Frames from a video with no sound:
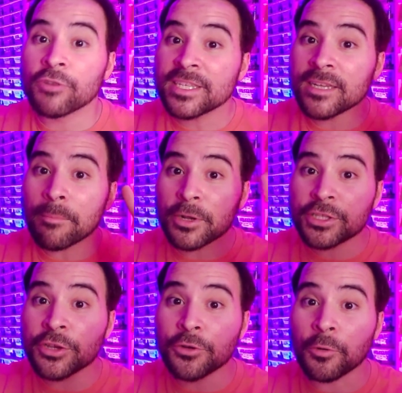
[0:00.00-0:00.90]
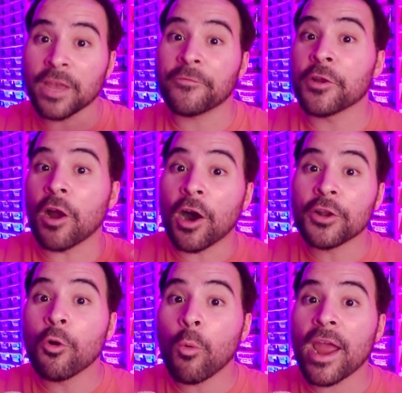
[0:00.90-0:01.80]
Reason number two, if you're
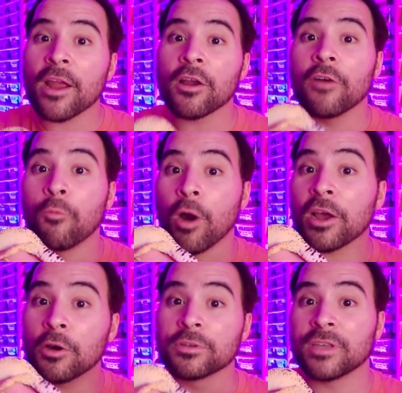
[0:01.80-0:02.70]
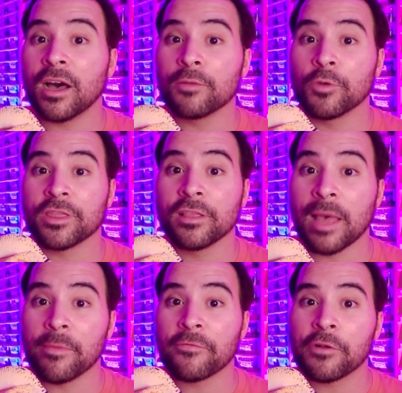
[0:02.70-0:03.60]
unaware of what goes on with the
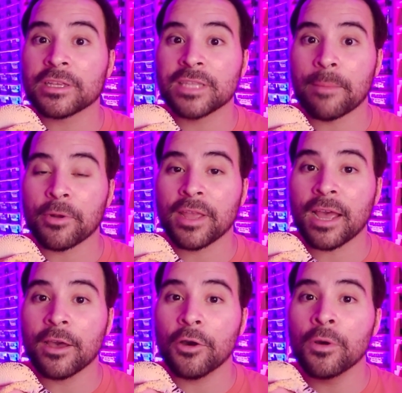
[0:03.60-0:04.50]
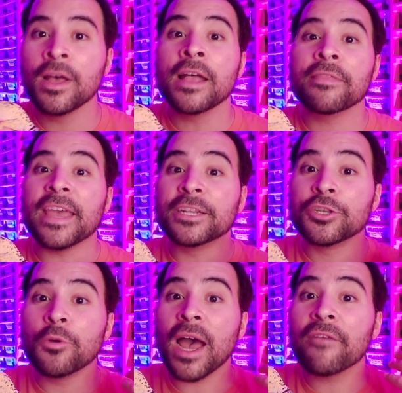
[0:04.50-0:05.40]
lemon frost leopard gecko, they
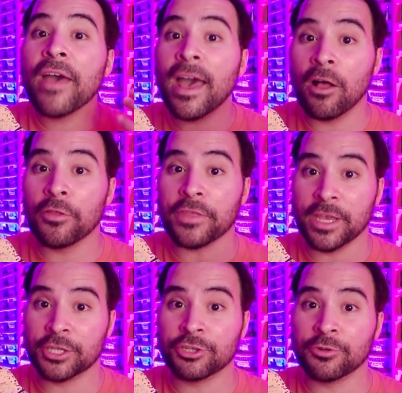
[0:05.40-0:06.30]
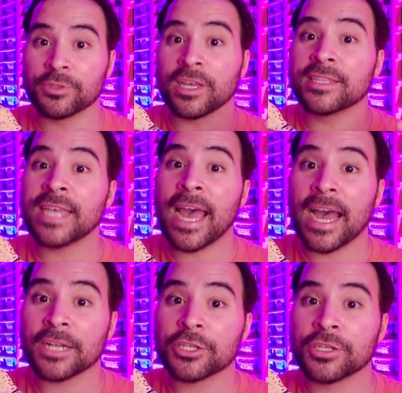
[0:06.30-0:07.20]
do have health issues
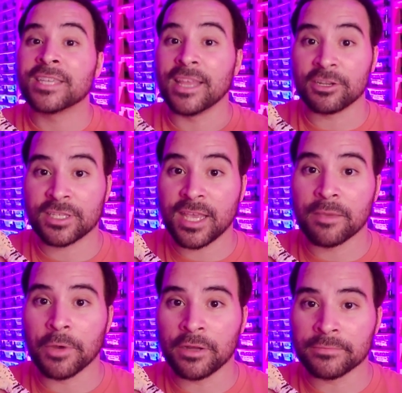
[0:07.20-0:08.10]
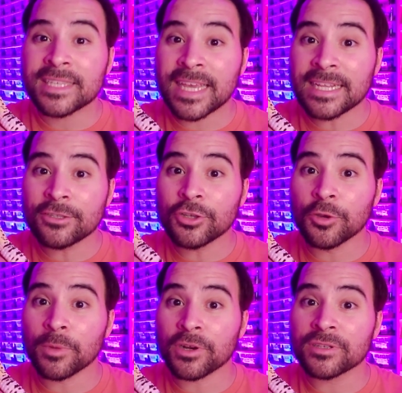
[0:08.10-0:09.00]
attached to their stigma. Skin
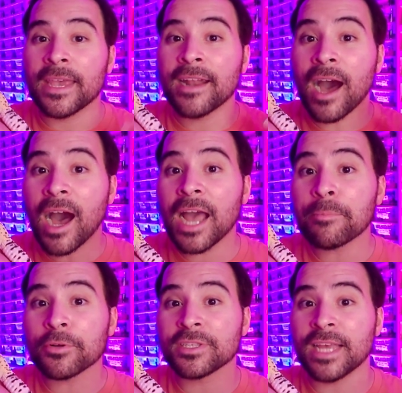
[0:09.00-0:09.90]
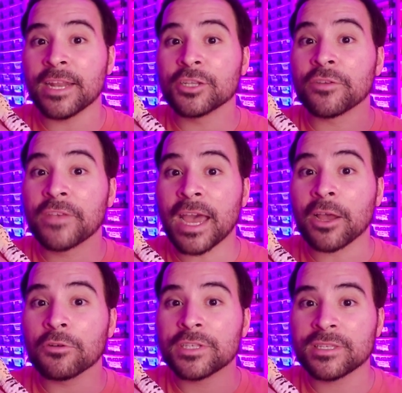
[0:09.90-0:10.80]
tumors in a high percentage of
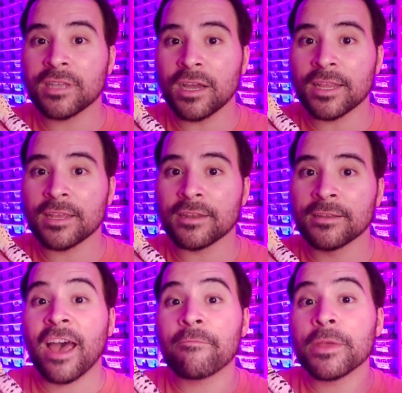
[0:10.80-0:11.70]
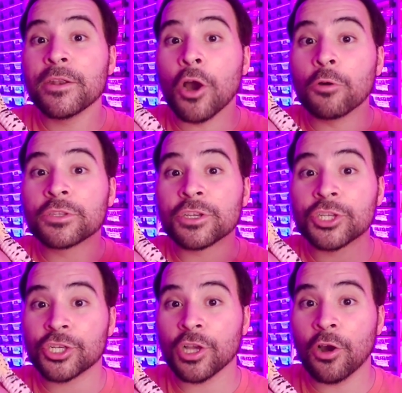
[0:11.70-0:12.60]
geckos studied have been known to
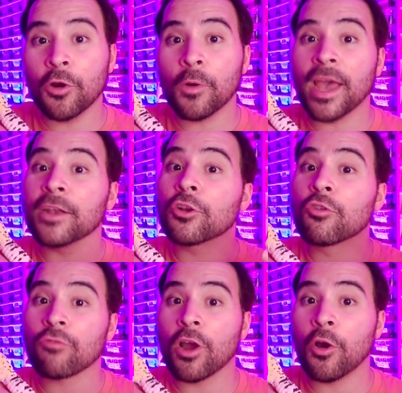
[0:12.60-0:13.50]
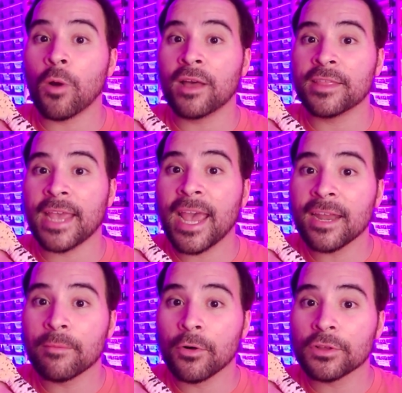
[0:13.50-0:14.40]
show and grow on the
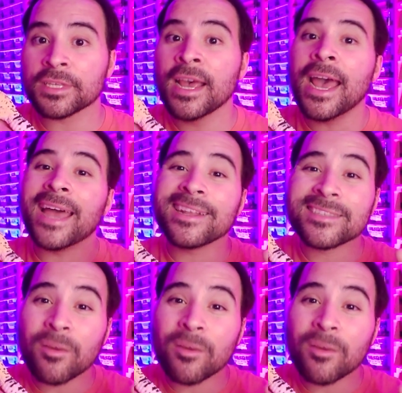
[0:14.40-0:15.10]
animals, and in